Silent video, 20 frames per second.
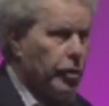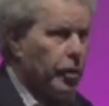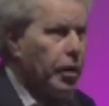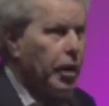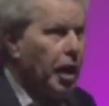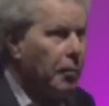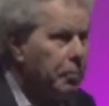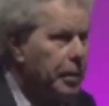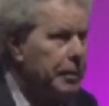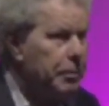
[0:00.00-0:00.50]

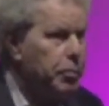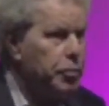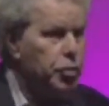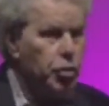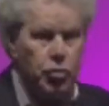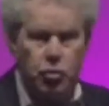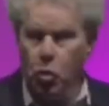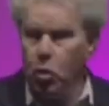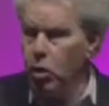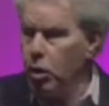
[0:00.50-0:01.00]
And people who
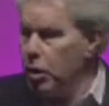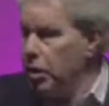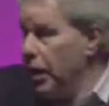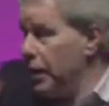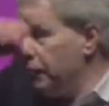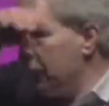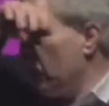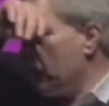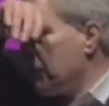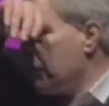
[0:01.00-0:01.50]
chose
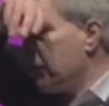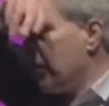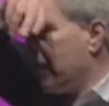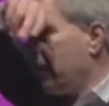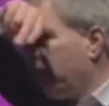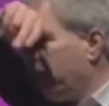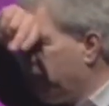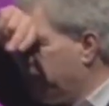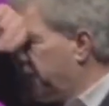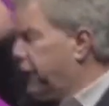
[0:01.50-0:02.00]
autoclave, you're gonna say
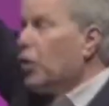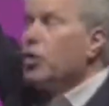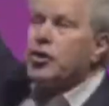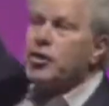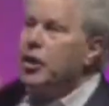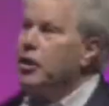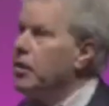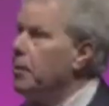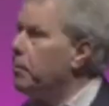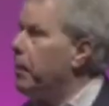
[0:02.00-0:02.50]
the first
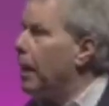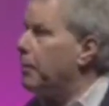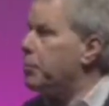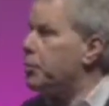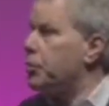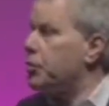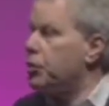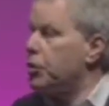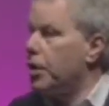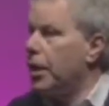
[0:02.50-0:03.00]
thing that pops
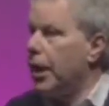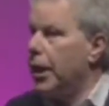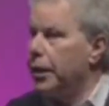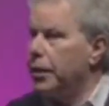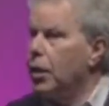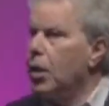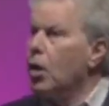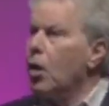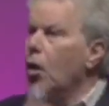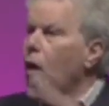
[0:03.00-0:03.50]
into your head,
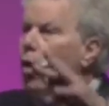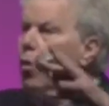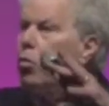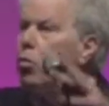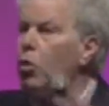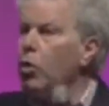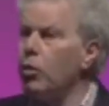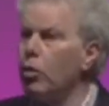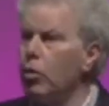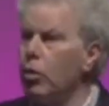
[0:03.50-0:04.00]
a
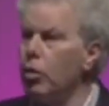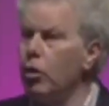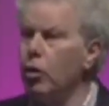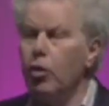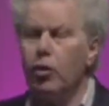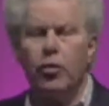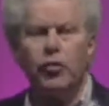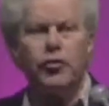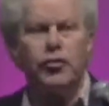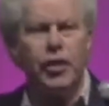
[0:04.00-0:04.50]

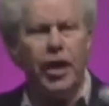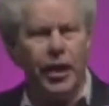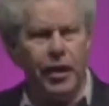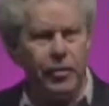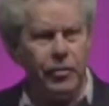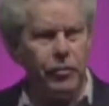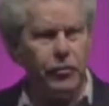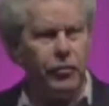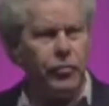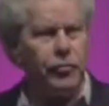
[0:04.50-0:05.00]
word, a
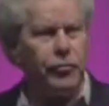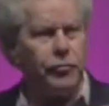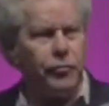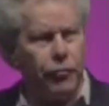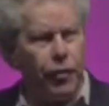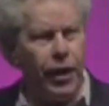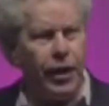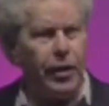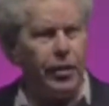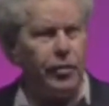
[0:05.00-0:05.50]
sentence, a
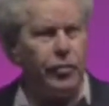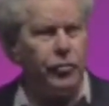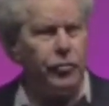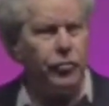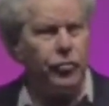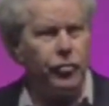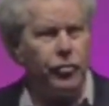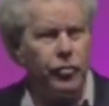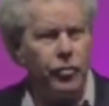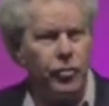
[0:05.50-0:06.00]

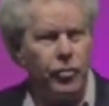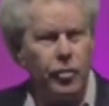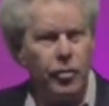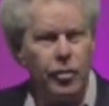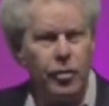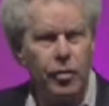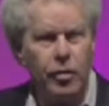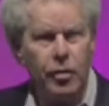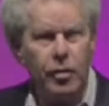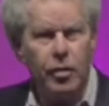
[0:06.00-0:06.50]
phrase.
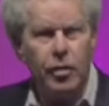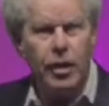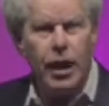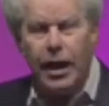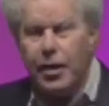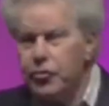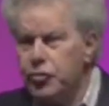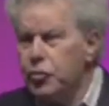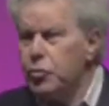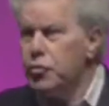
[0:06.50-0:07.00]

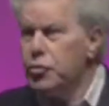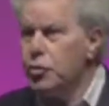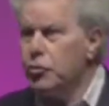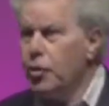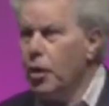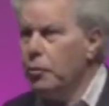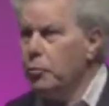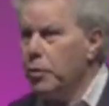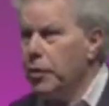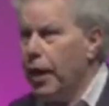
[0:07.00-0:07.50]
And as soon as you're
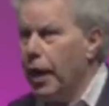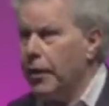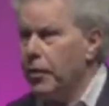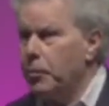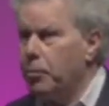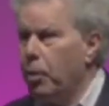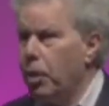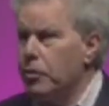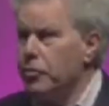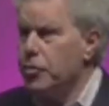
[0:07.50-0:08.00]
done with that, your
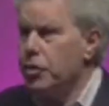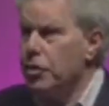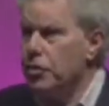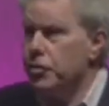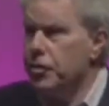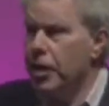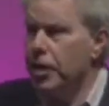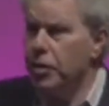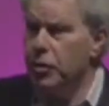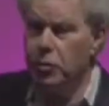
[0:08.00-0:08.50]
partner's gonna
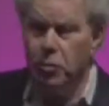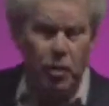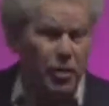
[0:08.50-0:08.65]
say to you,